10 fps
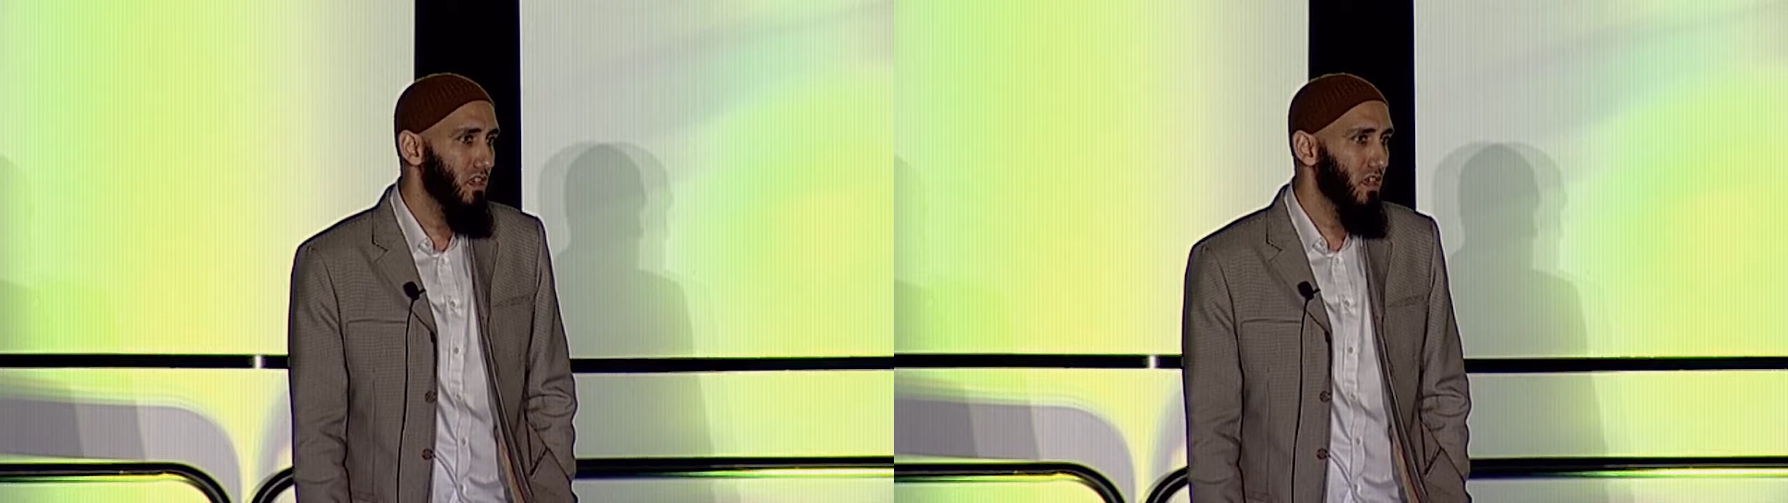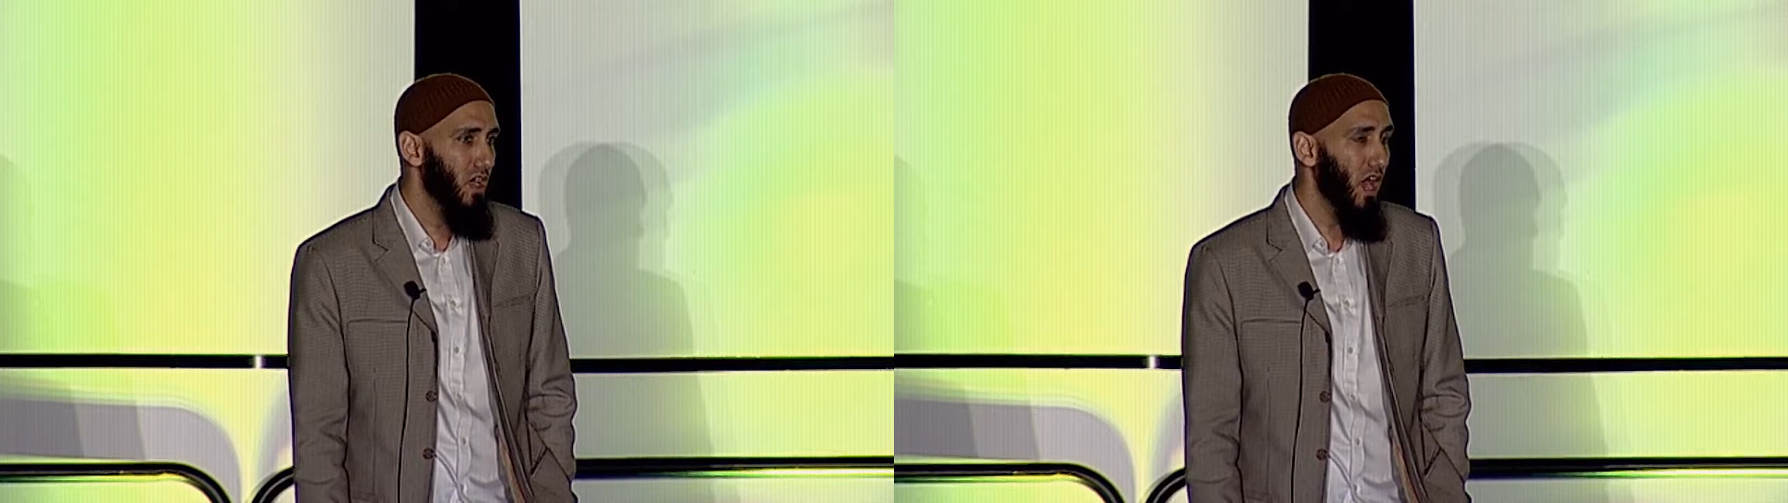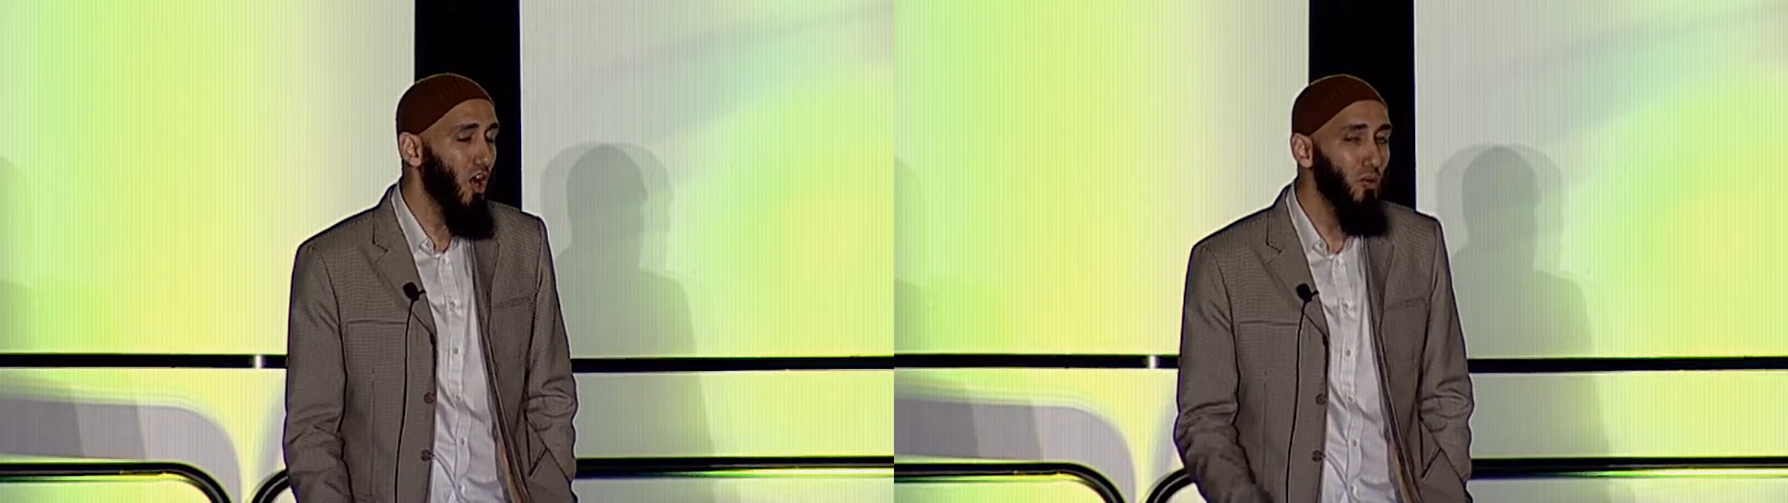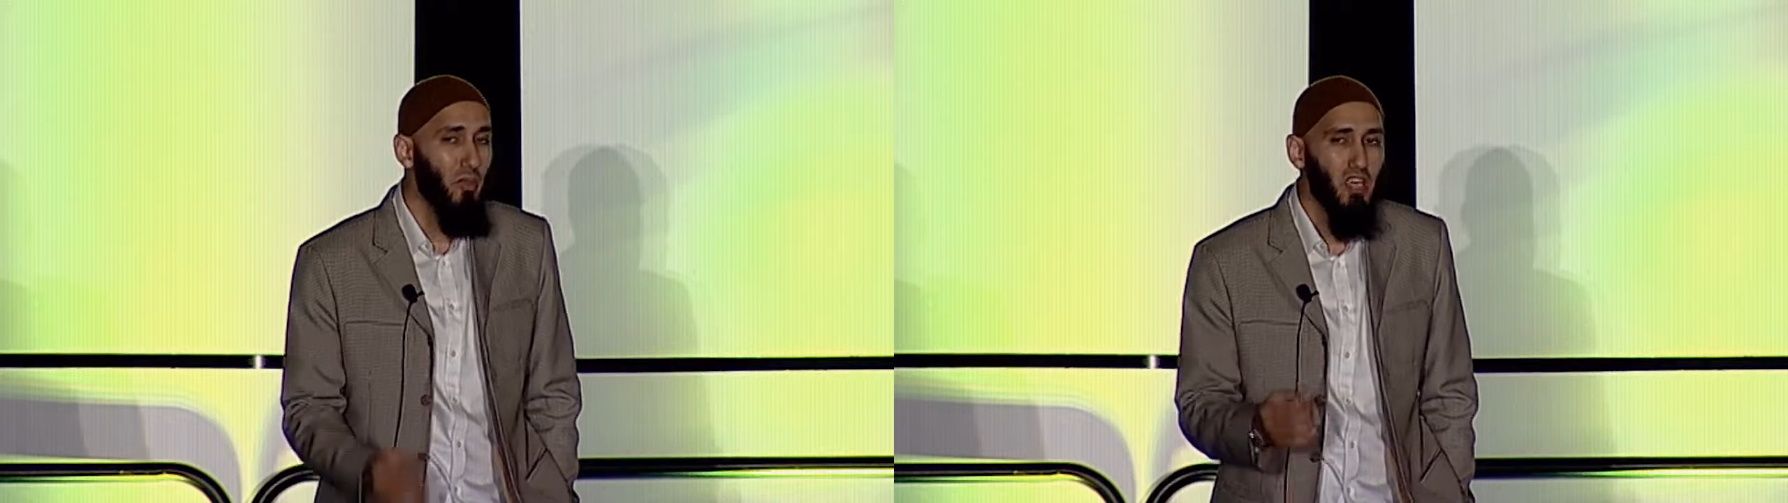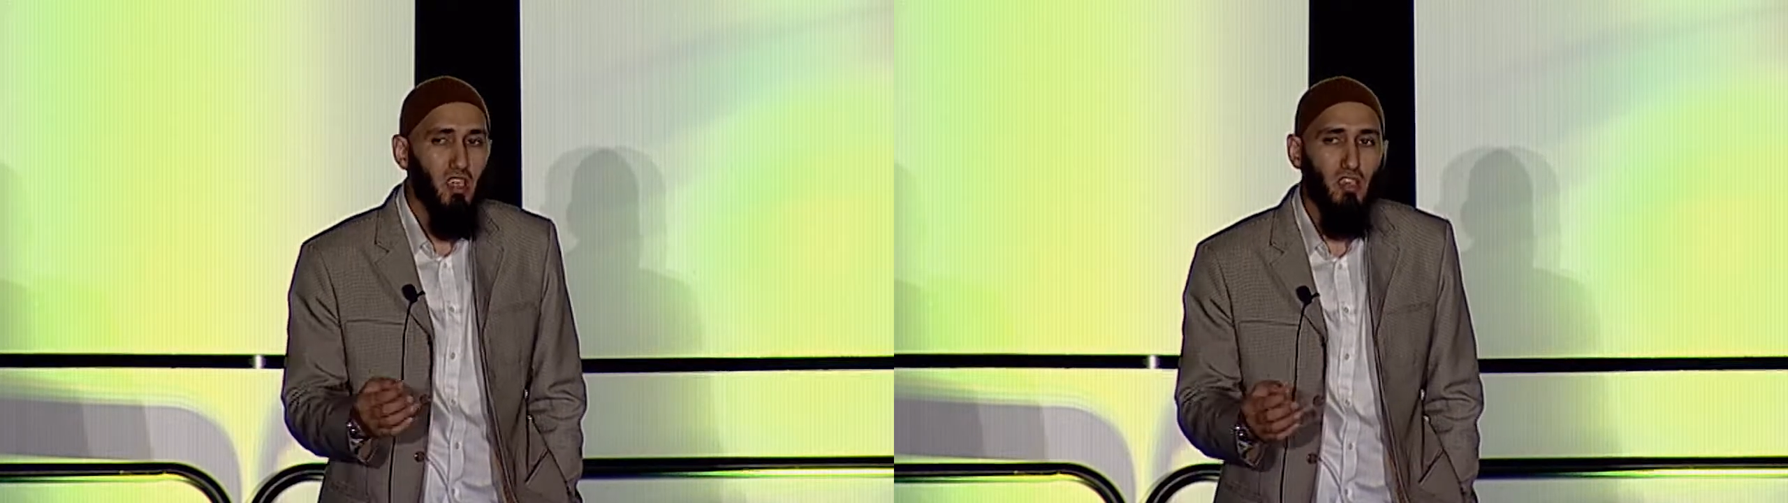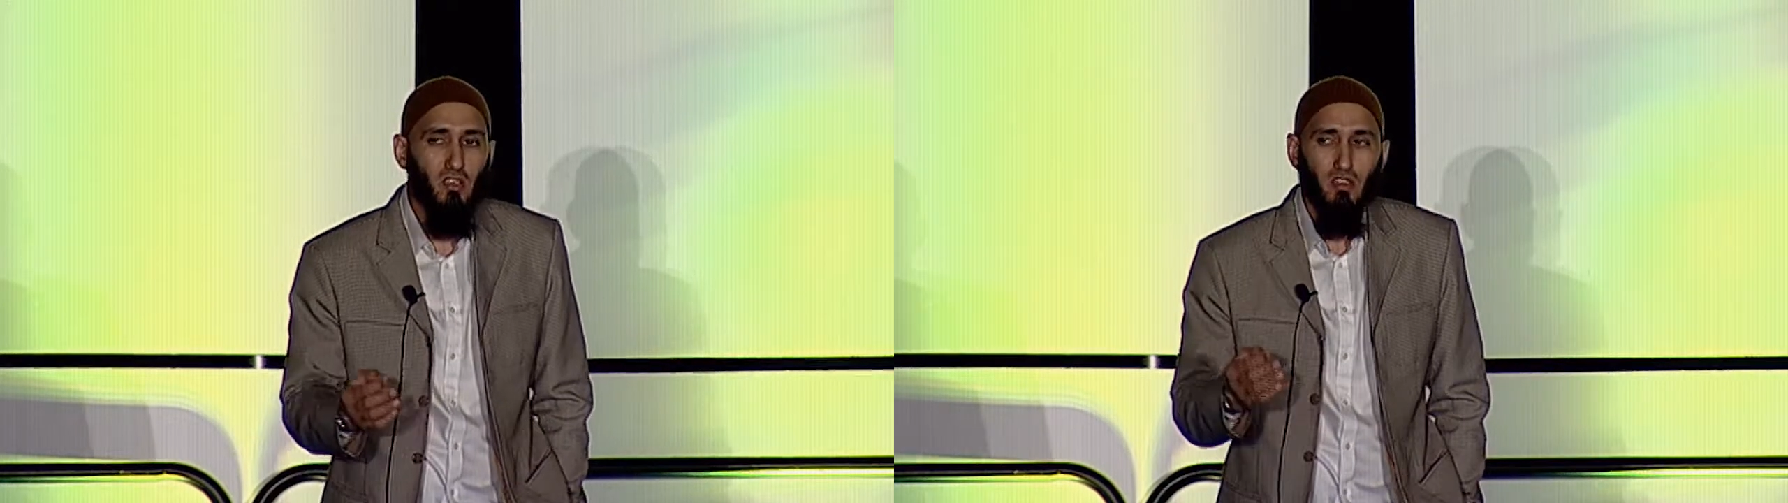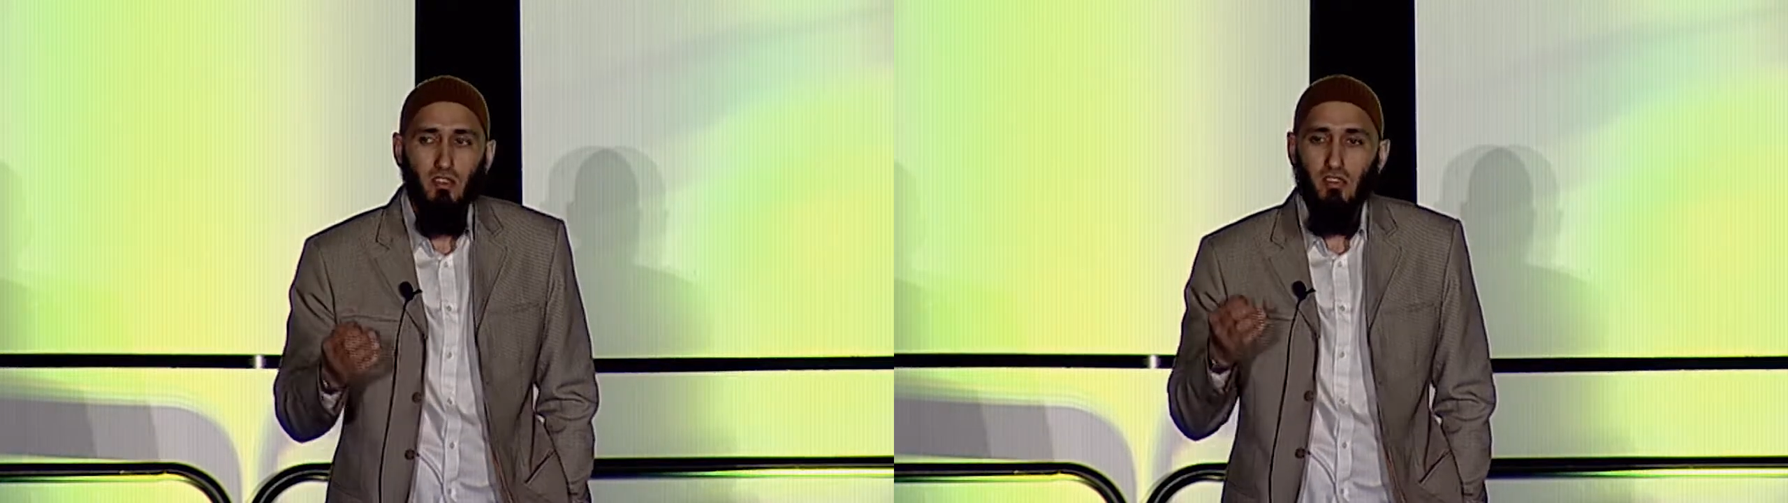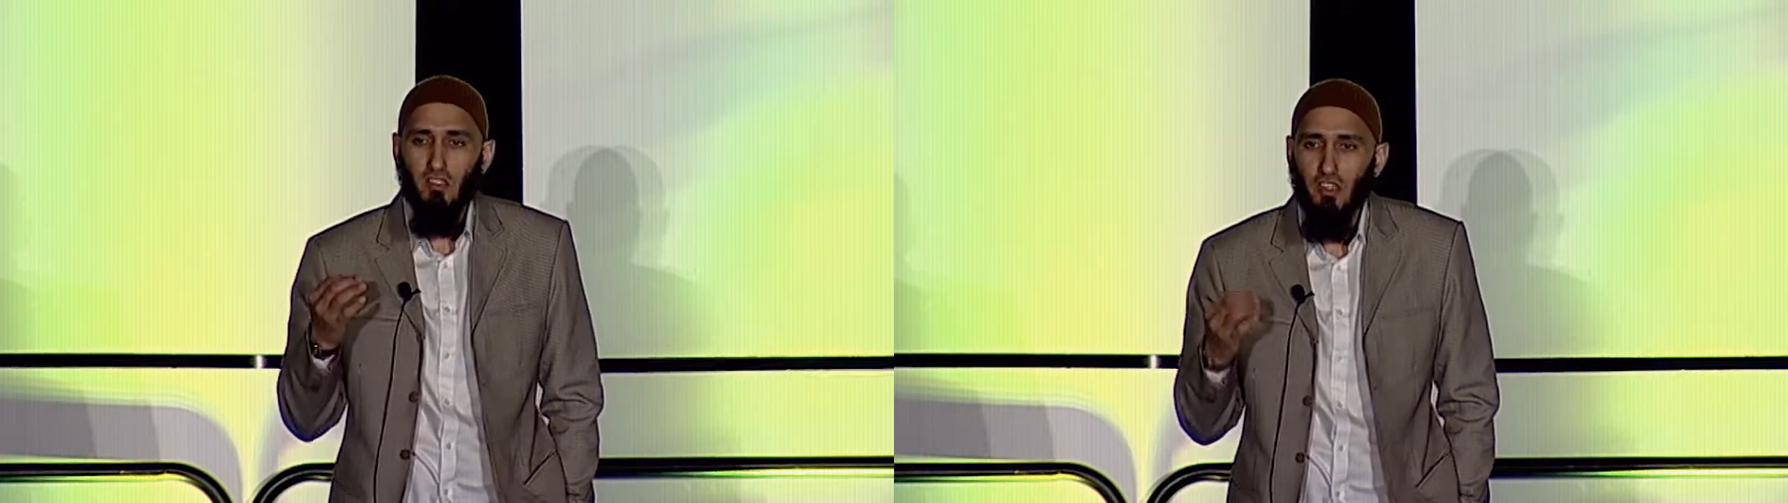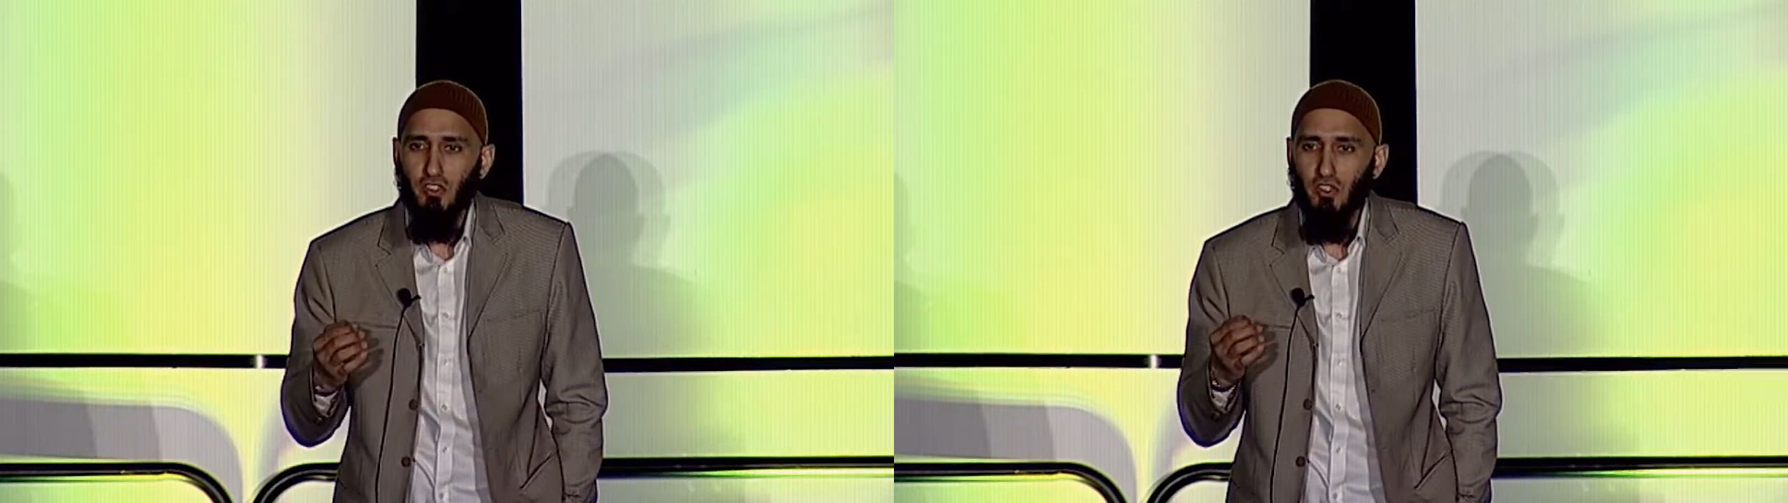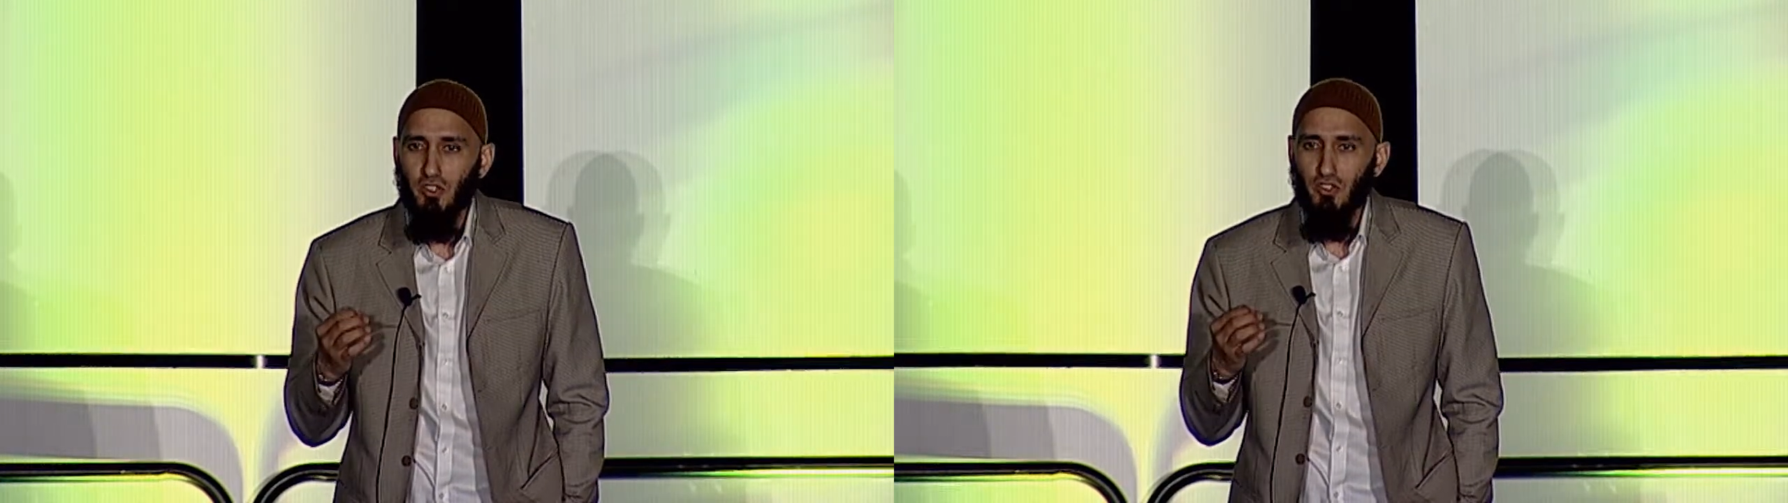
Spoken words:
How many sisters